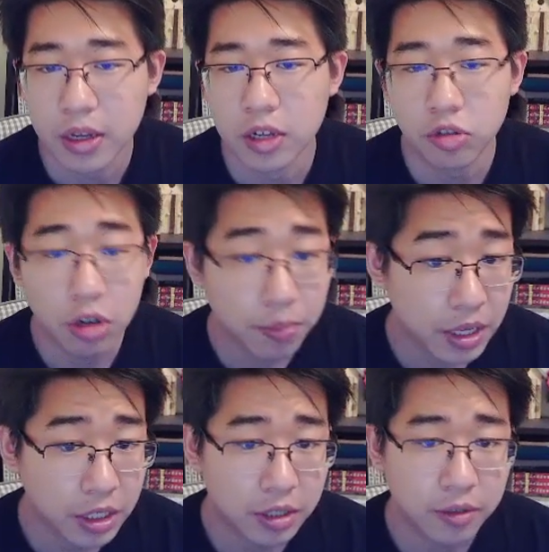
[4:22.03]

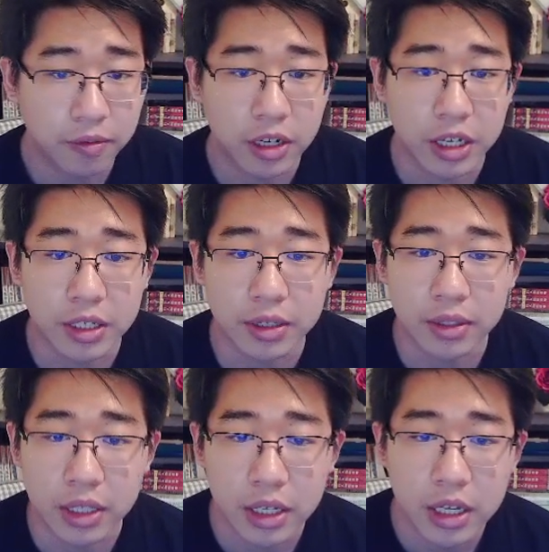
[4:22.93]
Tropius very
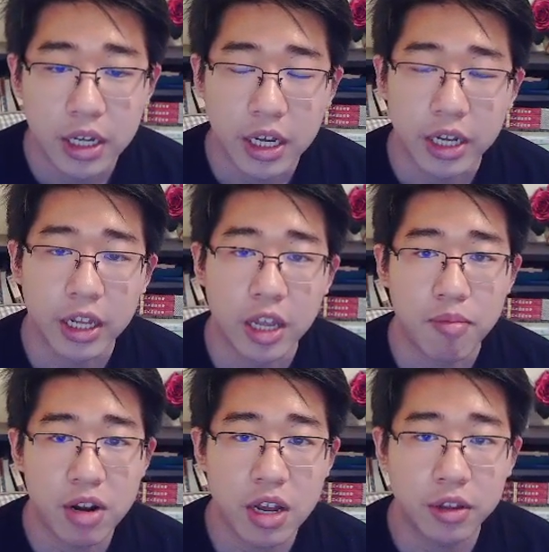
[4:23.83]
easily, and then they
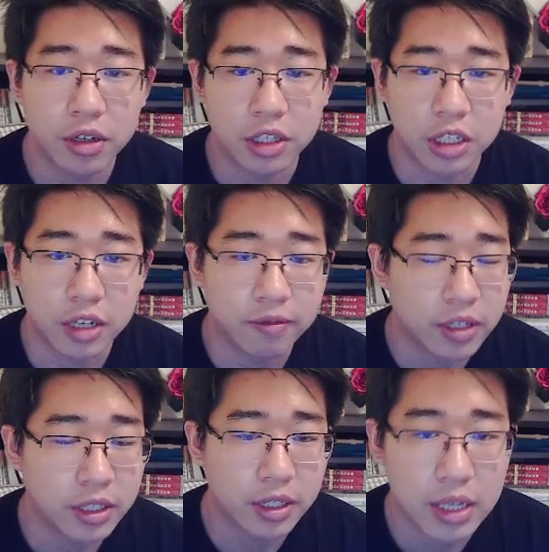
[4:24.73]
bring out their
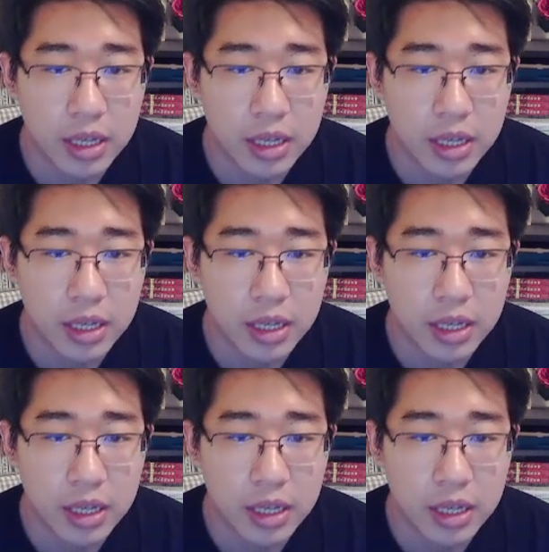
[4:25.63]
Stunfisk.